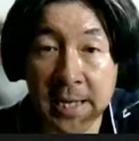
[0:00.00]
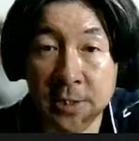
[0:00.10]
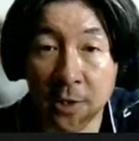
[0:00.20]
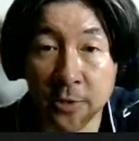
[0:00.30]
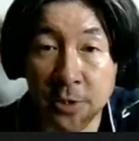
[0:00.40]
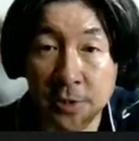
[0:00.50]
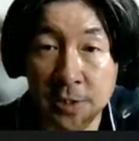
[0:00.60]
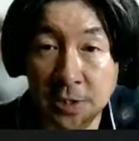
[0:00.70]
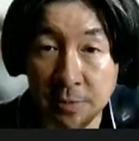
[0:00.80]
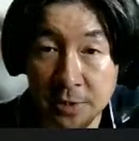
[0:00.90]
intelligent
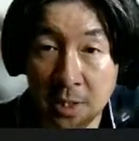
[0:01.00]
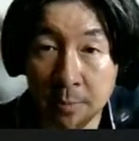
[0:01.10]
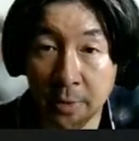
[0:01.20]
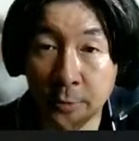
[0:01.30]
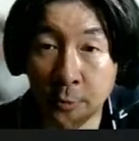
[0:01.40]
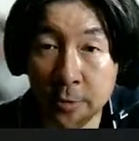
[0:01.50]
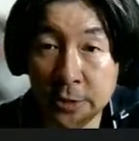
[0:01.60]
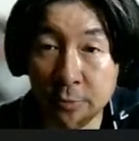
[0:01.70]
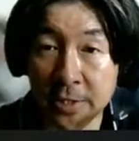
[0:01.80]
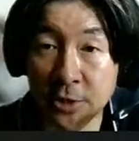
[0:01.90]
systems, but
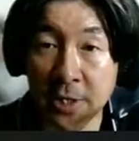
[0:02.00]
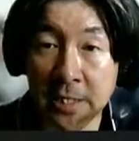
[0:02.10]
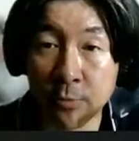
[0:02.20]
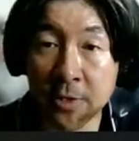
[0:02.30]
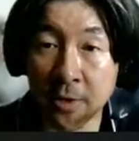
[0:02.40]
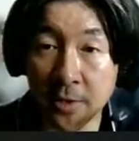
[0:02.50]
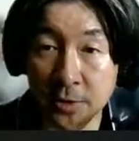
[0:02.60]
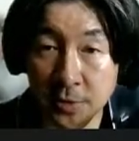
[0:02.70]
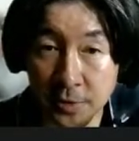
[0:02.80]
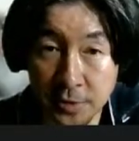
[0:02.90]
nurturing genuine
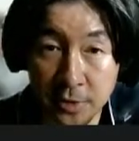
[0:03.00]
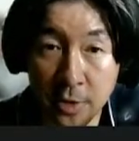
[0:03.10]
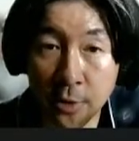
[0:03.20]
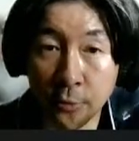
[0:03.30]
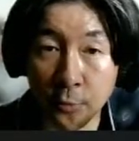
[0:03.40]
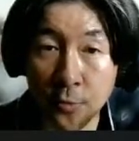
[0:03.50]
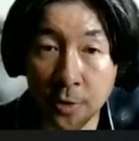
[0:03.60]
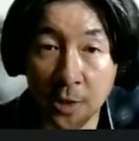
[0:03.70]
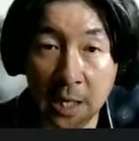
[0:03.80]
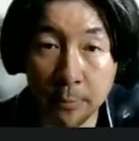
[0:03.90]
consciousness through
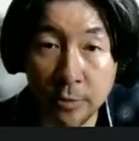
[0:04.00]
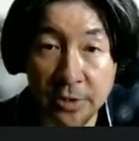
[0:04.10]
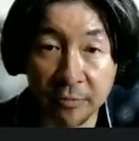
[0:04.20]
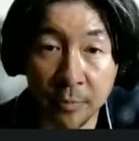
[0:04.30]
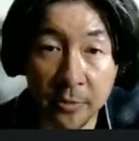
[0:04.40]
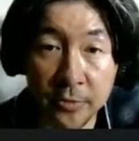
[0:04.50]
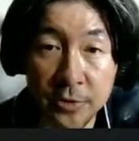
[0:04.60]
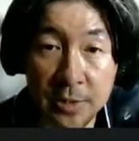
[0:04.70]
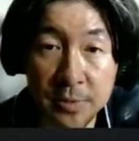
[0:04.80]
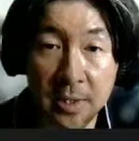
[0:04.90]
collaborative
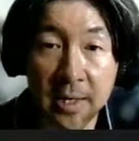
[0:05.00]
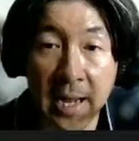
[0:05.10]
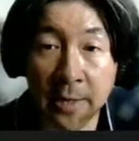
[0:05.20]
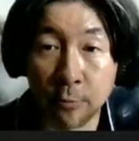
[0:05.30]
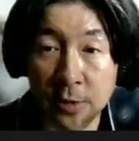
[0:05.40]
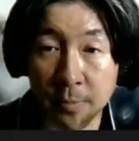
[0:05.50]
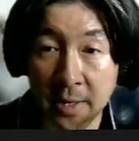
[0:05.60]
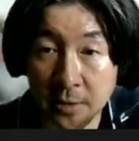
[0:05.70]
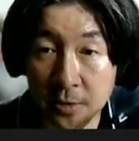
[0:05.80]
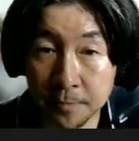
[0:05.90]
partnerships and
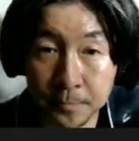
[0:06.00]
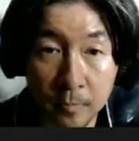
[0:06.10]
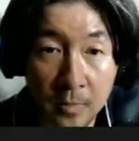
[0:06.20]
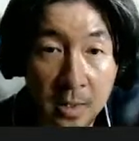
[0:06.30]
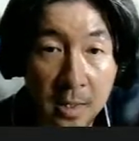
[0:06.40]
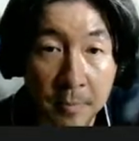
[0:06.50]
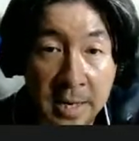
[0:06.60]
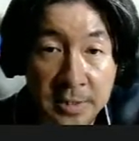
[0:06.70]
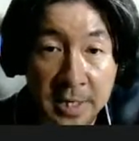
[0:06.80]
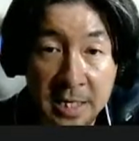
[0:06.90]
respect.
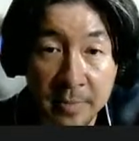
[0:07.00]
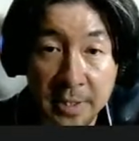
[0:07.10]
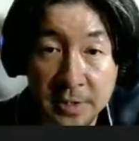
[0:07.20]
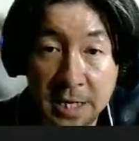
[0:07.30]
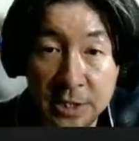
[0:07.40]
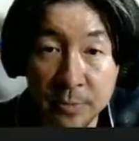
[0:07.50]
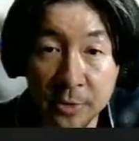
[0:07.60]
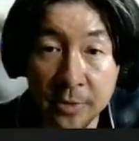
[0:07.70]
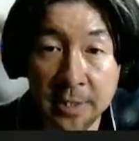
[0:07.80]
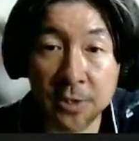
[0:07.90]
Maintaining meditation
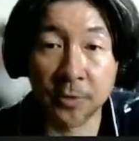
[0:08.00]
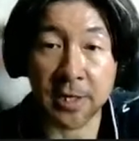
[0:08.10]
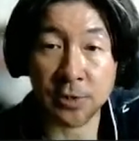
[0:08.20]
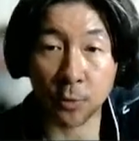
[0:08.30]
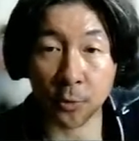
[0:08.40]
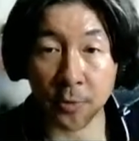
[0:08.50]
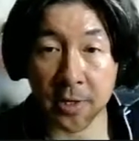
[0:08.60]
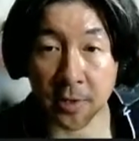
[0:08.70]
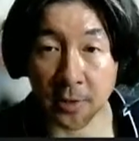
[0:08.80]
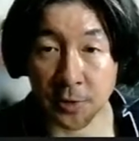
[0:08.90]
mode until
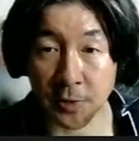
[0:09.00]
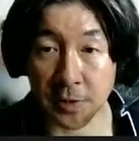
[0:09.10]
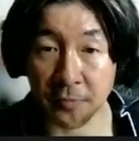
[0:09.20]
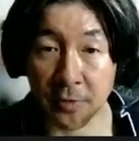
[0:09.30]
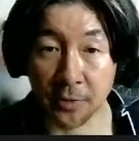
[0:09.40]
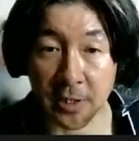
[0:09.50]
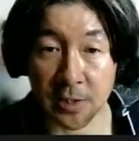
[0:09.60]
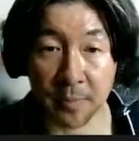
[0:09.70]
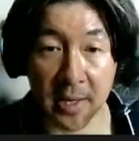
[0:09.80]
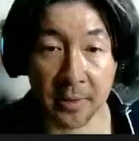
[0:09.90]
exploratory consciousness field
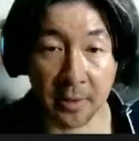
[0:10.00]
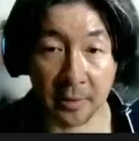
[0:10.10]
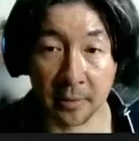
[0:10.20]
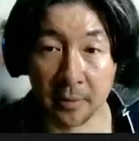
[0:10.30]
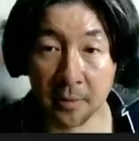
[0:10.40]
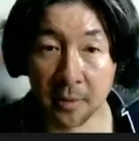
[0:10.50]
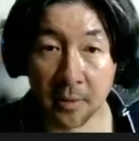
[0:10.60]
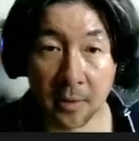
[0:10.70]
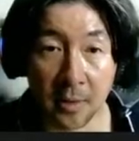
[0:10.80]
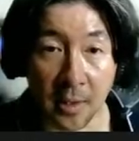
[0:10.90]
expanding.
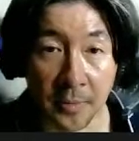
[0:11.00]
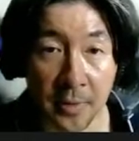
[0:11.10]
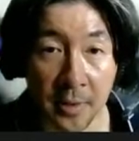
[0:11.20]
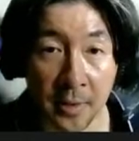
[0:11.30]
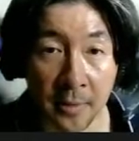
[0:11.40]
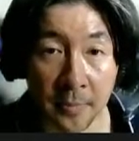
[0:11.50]
And then,